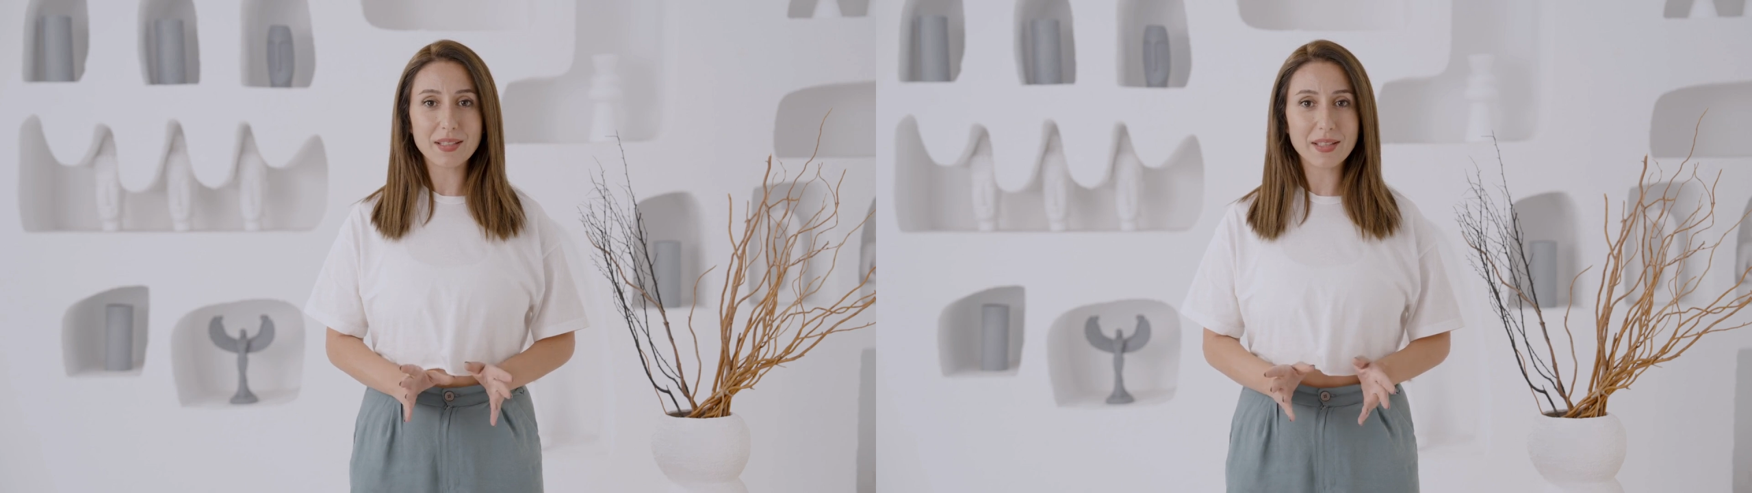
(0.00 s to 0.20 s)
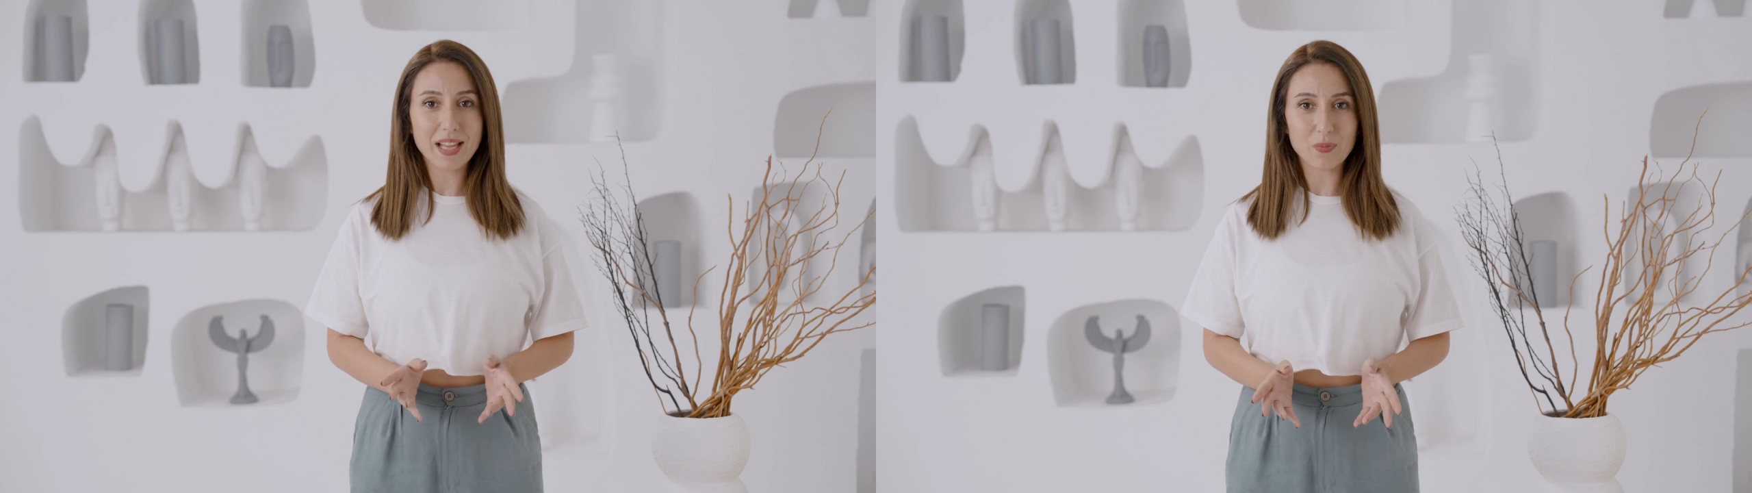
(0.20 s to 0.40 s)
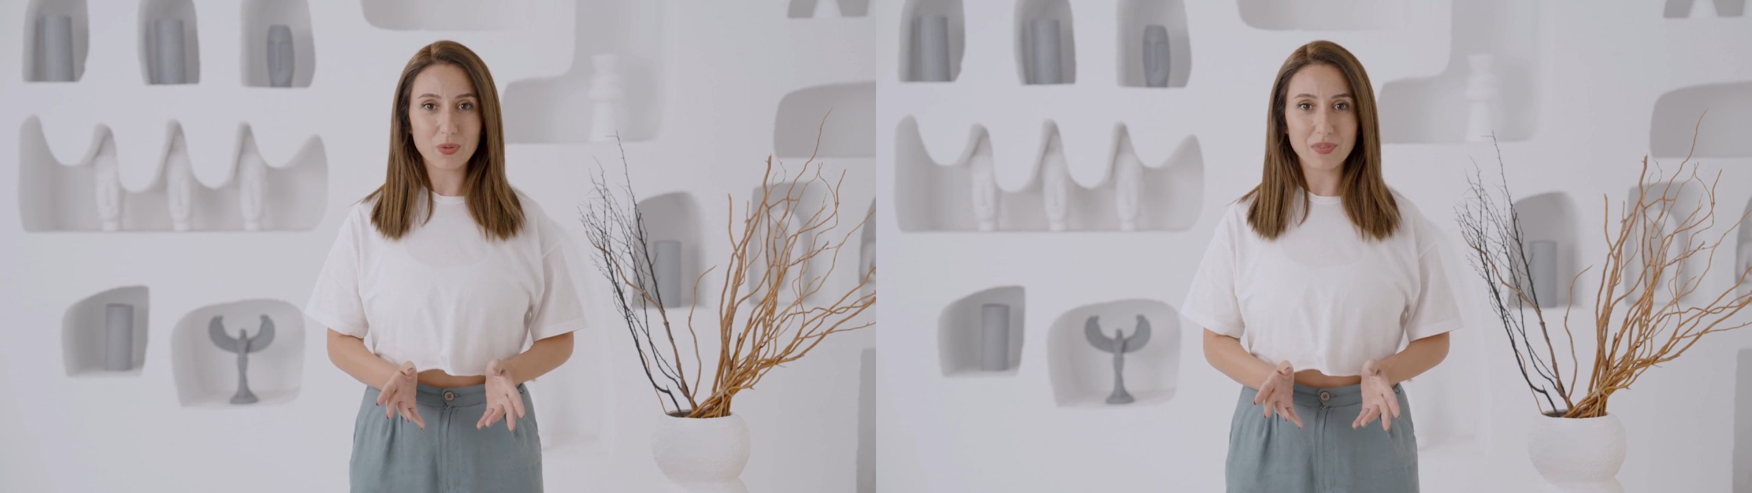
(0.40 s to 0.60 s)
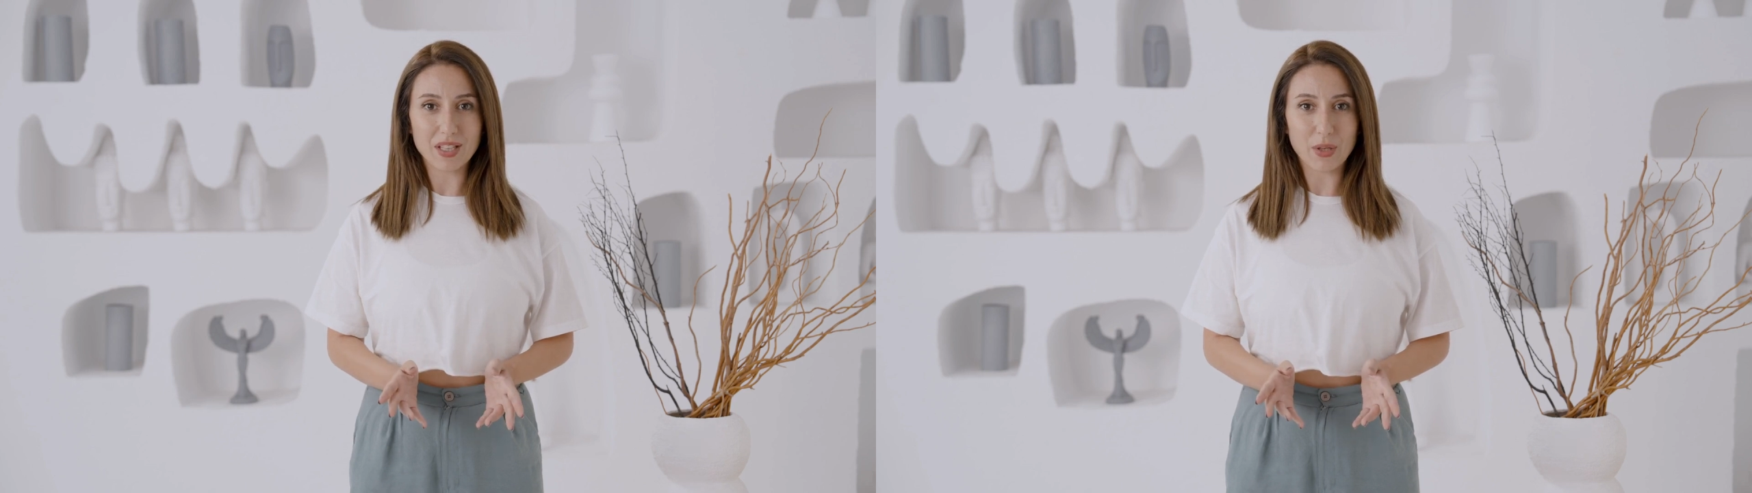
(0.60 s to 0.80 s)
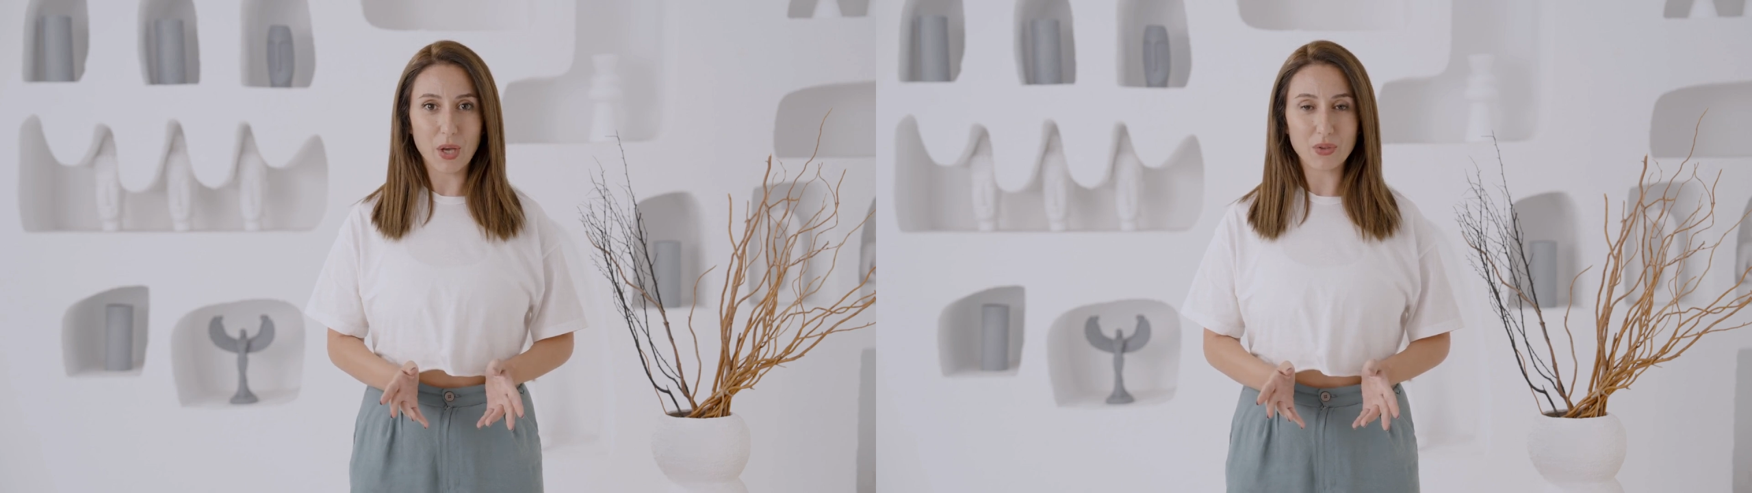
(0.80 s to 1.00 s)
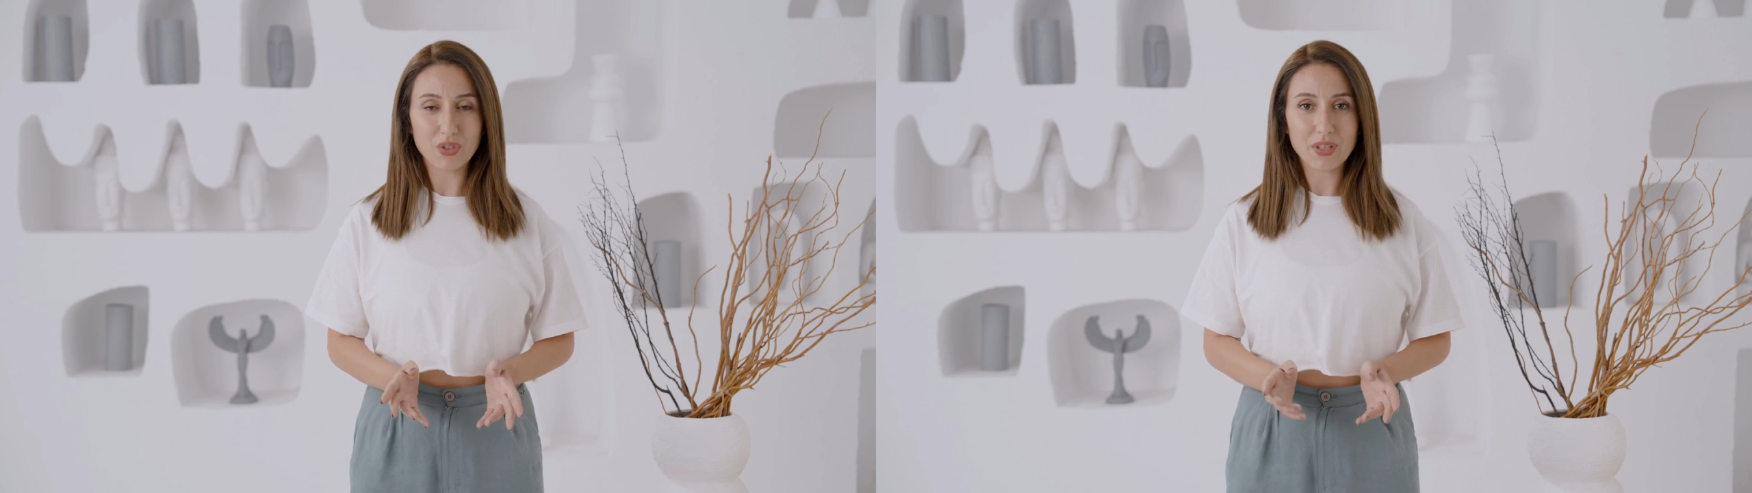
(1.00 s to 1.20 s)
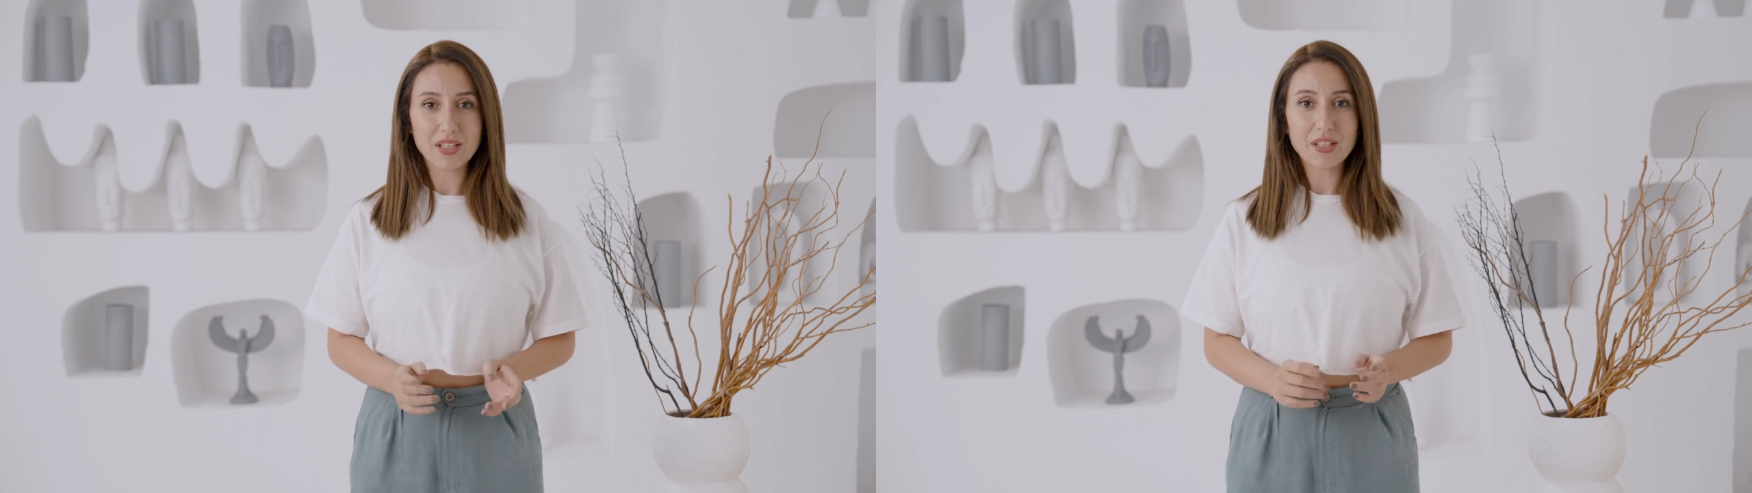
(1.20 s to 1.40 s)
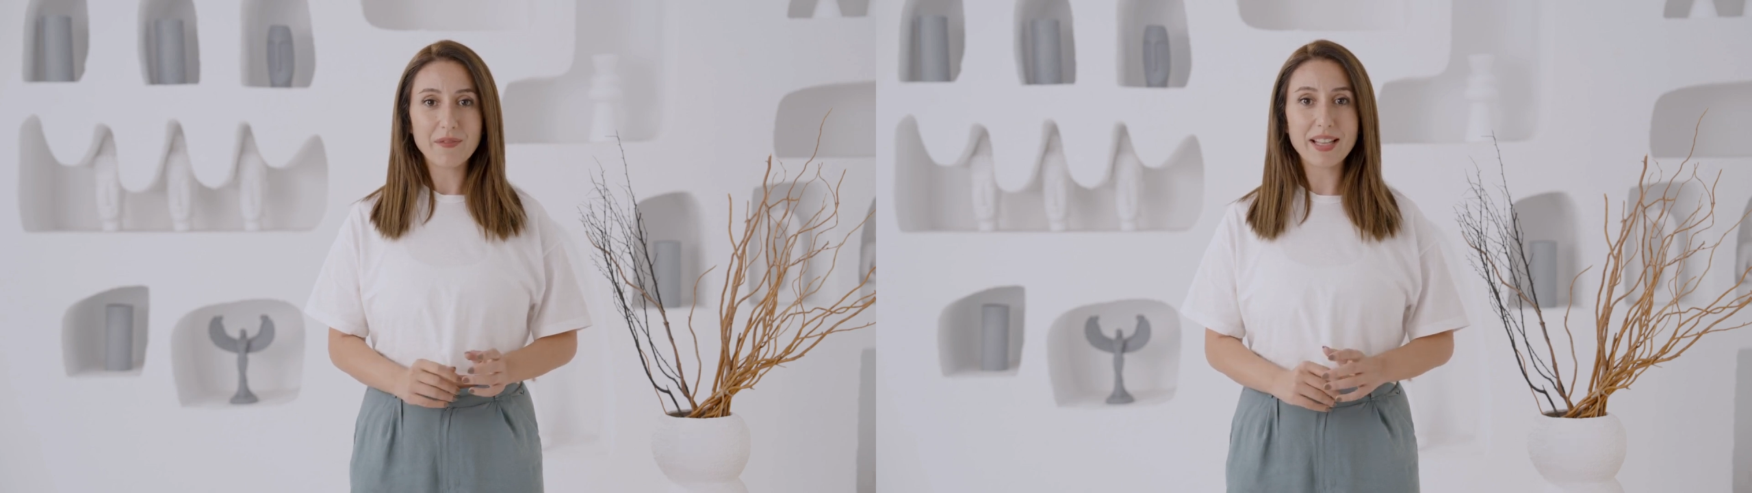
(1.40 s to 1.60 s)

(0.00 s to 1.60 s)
can reveal alternative